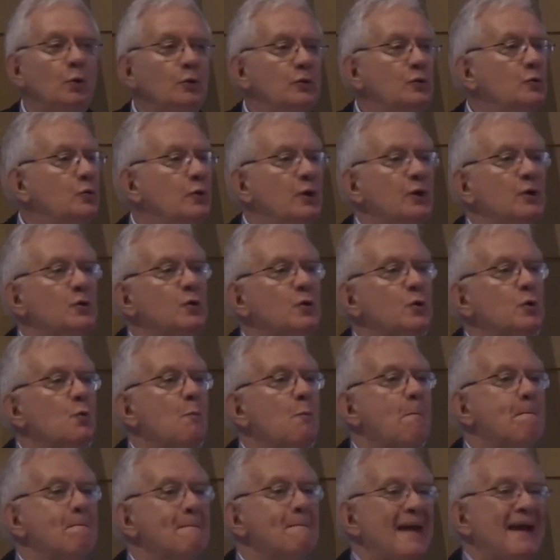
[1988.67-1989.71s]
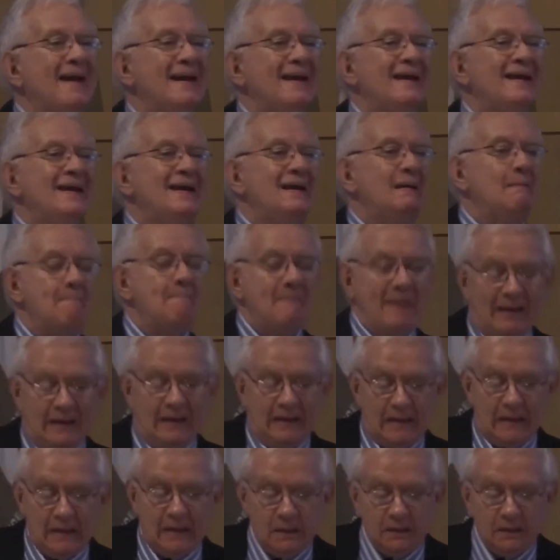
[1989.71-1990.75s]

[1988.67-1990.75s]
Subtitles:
You can do many, many